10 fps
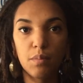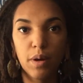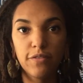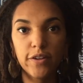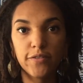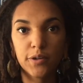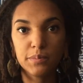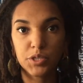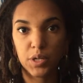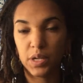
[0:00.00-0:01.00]
my
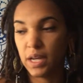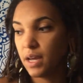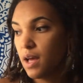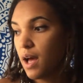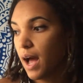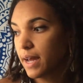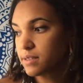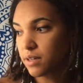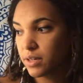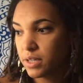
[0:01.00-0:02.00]
freeform journey, I
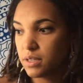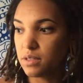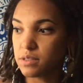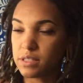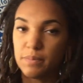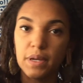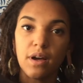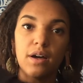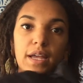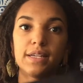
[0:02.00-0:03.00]
started sleeping
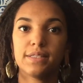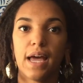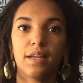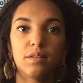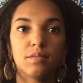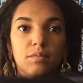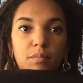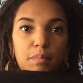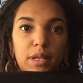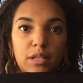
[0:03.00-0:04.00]
on a satin
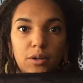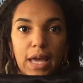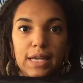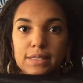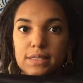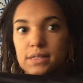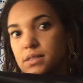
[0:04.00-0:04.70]
pillowcase.